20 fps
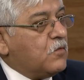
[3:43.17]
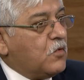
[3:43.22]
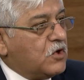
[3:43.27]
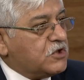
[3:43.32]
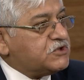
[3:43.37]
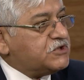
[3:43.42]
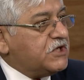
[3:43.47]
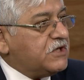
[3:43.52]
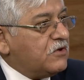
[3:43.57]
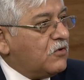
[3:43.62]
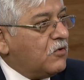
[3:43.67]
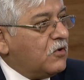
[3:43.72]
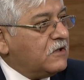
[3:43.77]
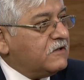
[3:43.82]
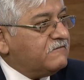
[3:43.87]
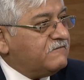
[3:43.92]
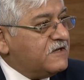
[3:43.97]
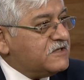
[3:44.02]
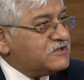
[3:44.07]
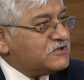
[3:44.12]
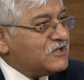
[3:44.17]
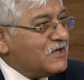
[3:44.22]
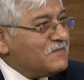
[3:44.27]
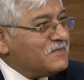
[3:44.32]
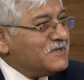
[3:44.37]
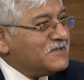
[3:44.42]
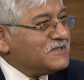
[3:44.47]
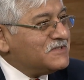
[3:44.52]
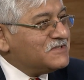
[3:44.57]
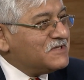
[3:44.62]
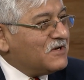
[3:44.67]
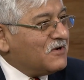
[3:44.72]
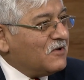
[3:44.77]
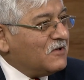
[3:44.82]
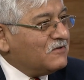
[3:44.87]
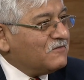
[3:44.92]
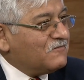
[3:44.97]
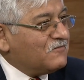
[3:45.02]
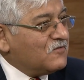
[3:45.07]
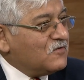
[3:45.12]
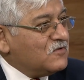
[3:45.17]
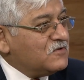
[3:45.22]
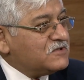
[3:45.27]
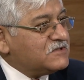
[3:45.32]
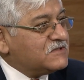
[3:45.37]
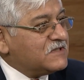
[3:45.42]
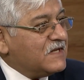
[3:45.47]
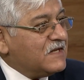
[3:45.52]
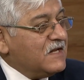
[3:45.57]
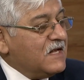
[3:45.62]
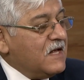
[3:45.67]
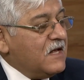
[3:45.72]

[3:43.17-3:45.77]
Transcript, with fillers: washing all the vegetables and all the fruits, uh,